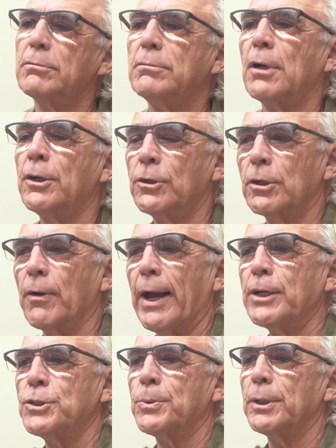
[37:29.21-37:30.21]

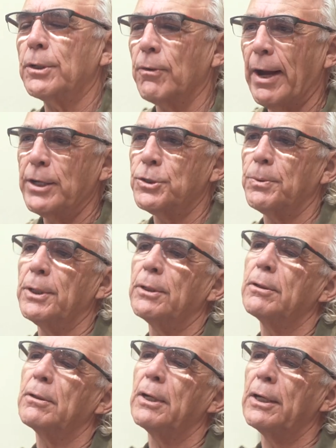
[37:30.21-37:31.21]
undergraduate, graduate,
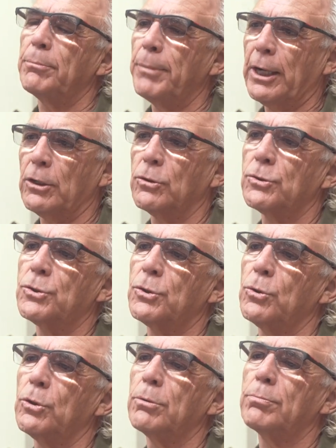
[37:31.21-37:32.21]
and medical
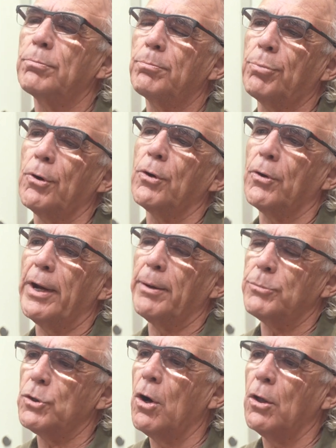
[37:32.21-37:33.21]
school
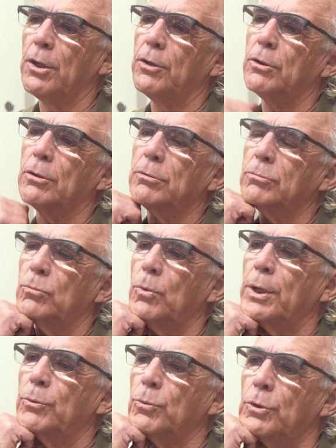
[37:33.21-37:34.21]
programs all under
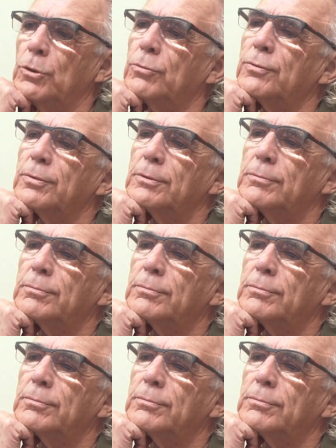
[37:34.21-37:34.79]
one roof.